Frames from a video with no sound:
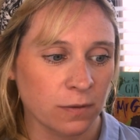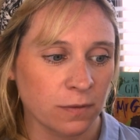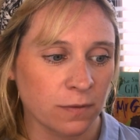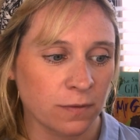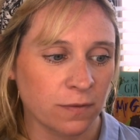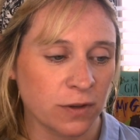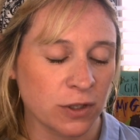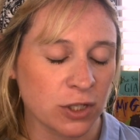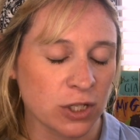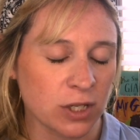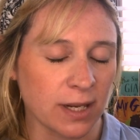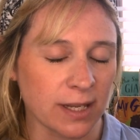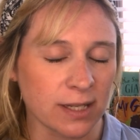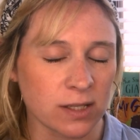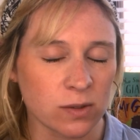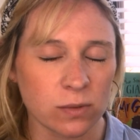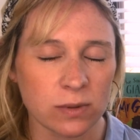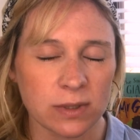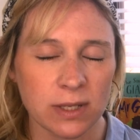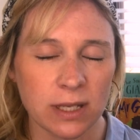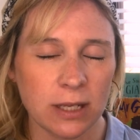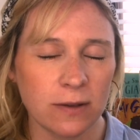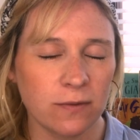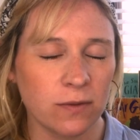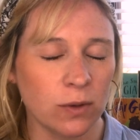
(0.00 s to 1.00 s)
Fishlegs
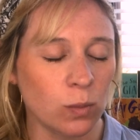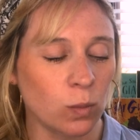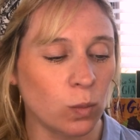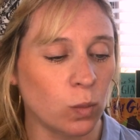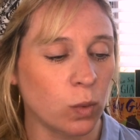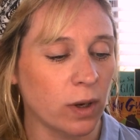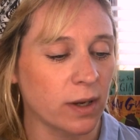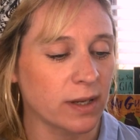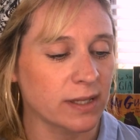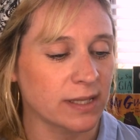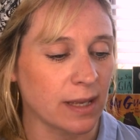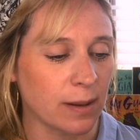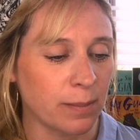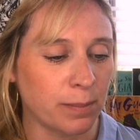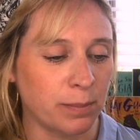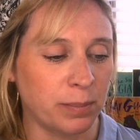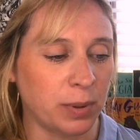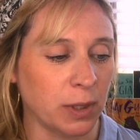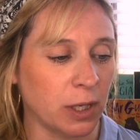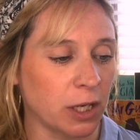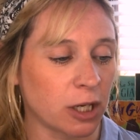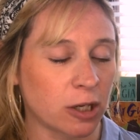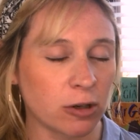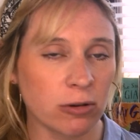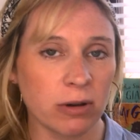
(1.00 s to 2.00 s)
was even worse at
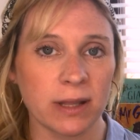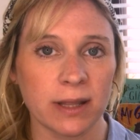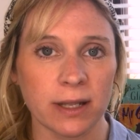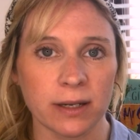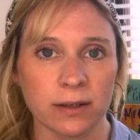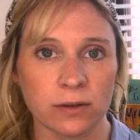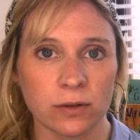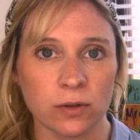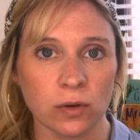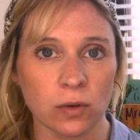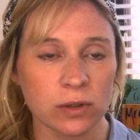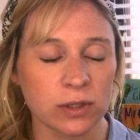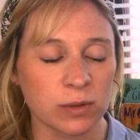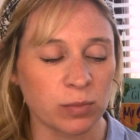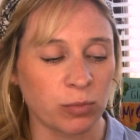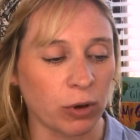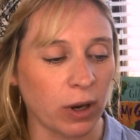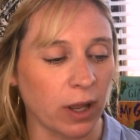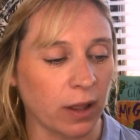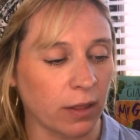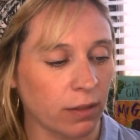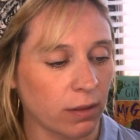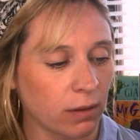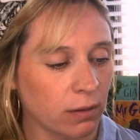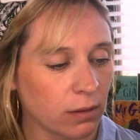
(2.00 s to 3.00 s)
burglary than dog's
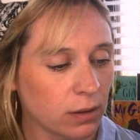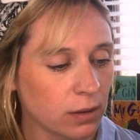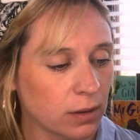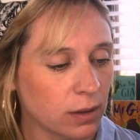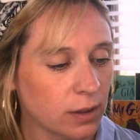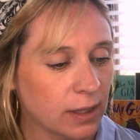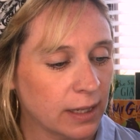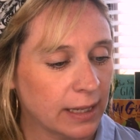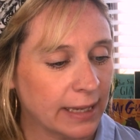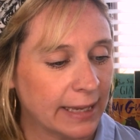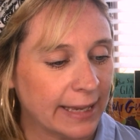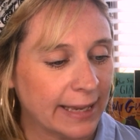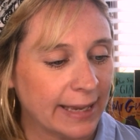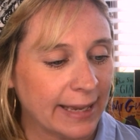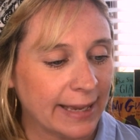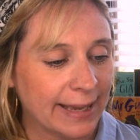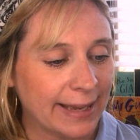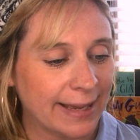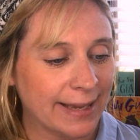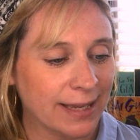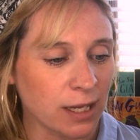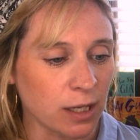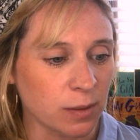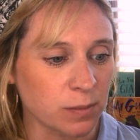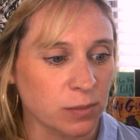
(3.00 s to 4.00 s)
breath.
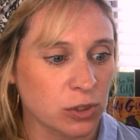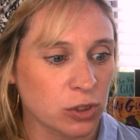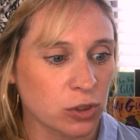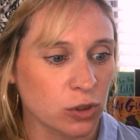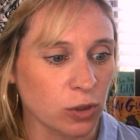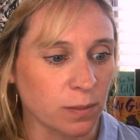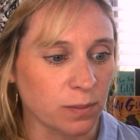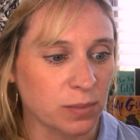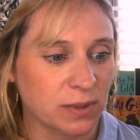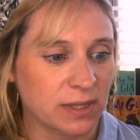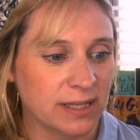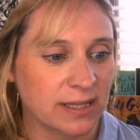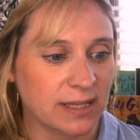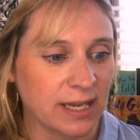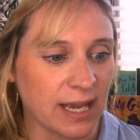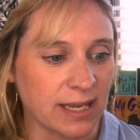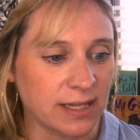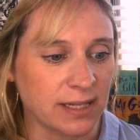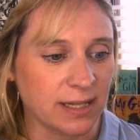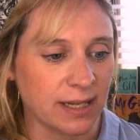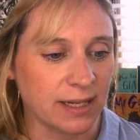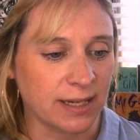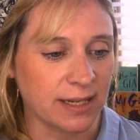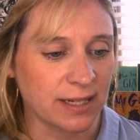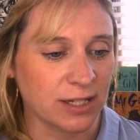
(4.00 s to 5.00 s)
Hiccup stopped
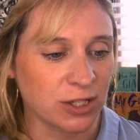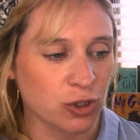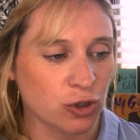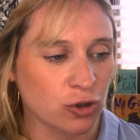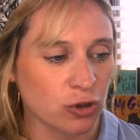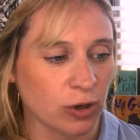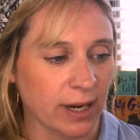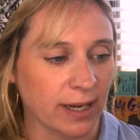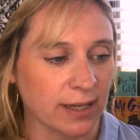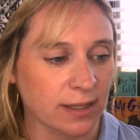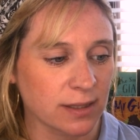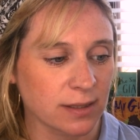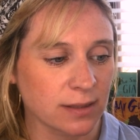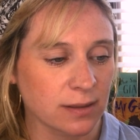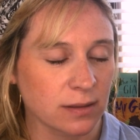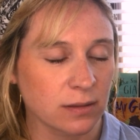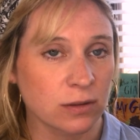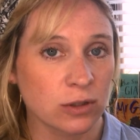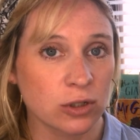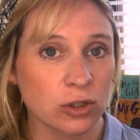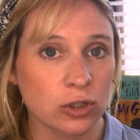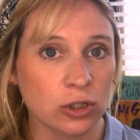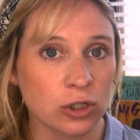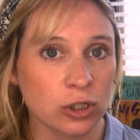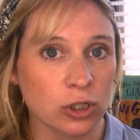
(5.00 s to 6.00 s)
dead in his tracks.
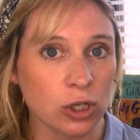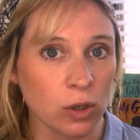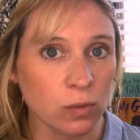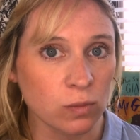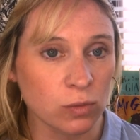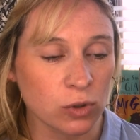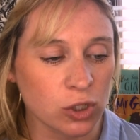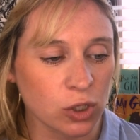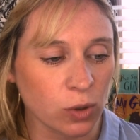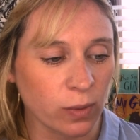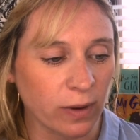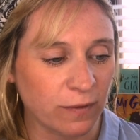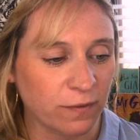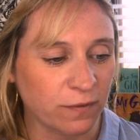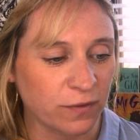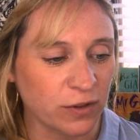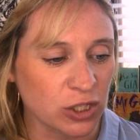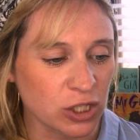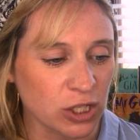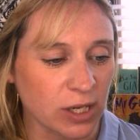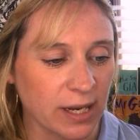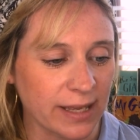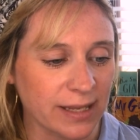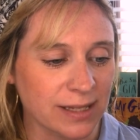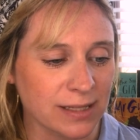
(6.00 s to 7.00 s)
"Don't do it,
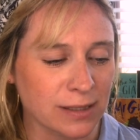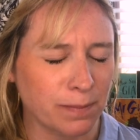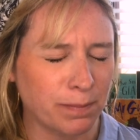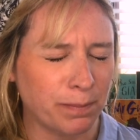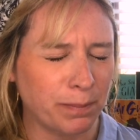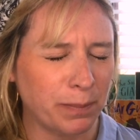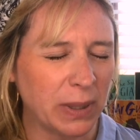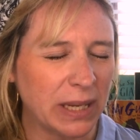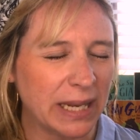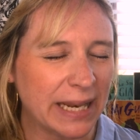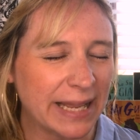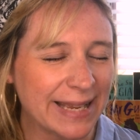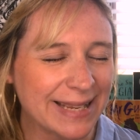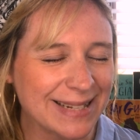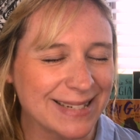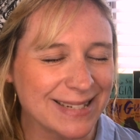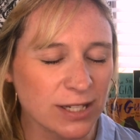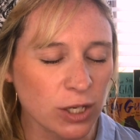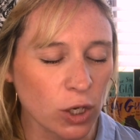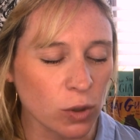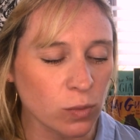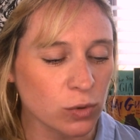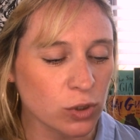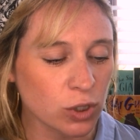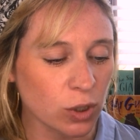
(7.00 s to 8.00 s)
Fishlegs. Please
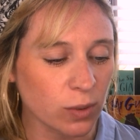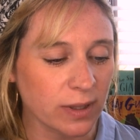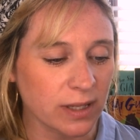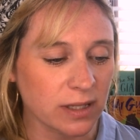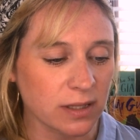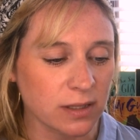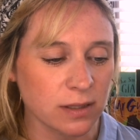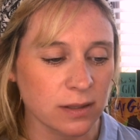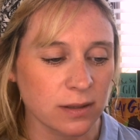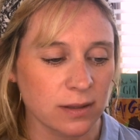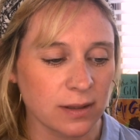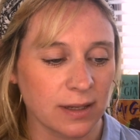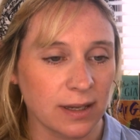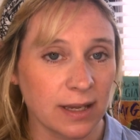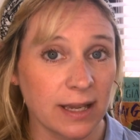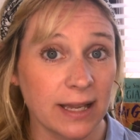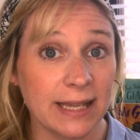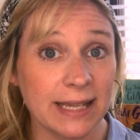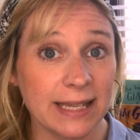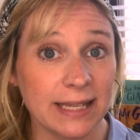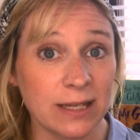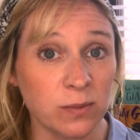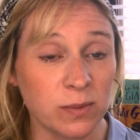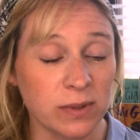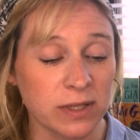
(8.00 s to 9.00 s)
don't do it,"
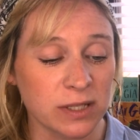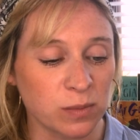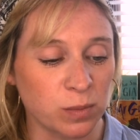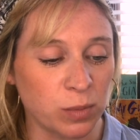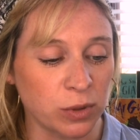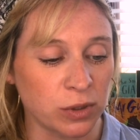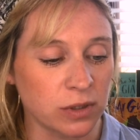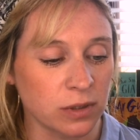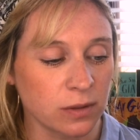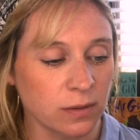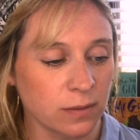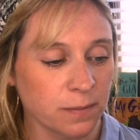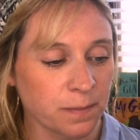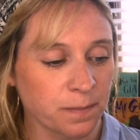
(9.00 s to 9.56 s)
he whispered.